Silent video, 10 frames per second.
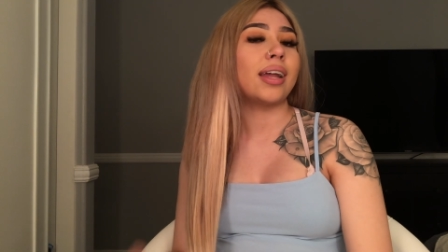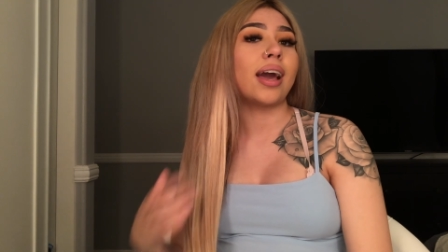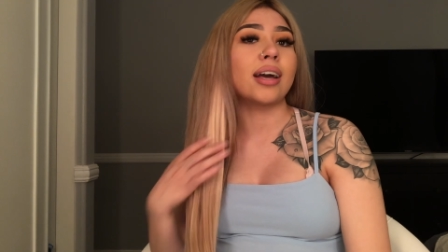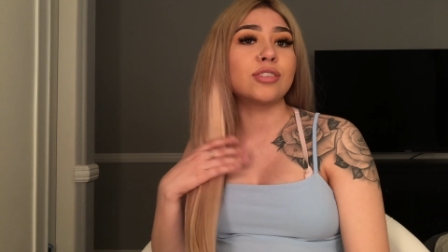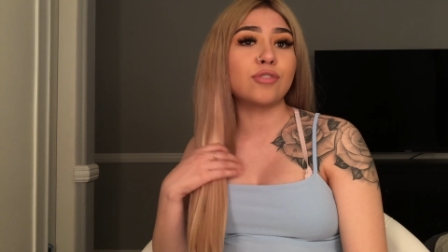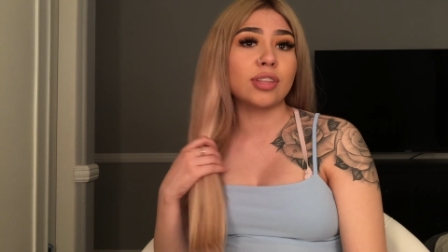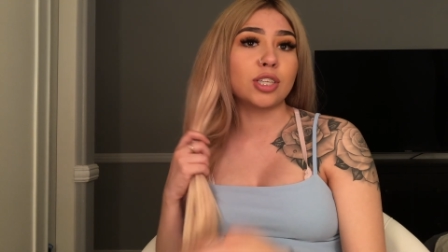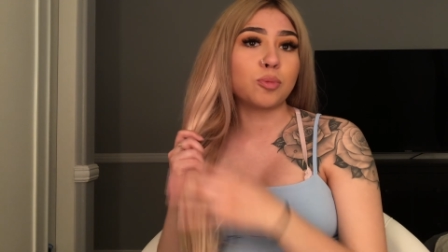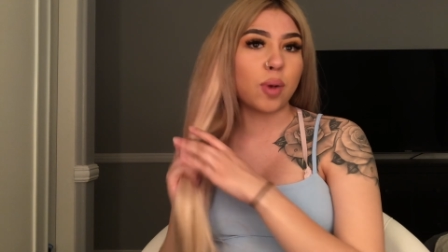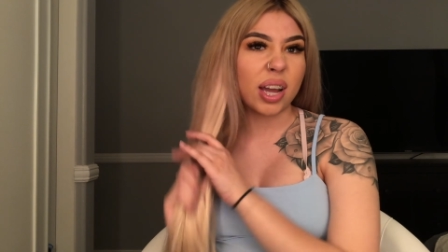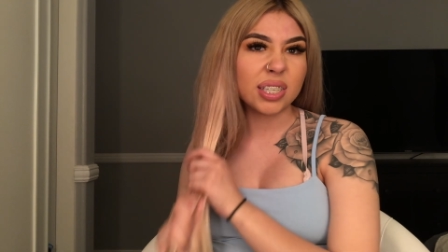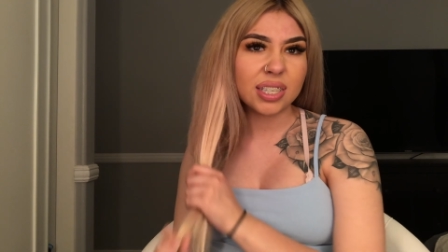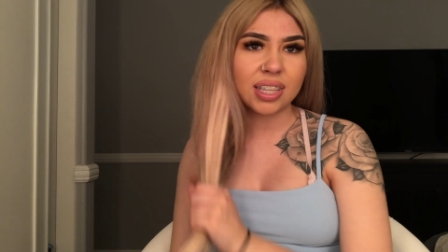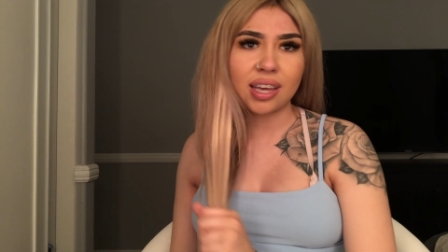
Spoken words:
has for this price is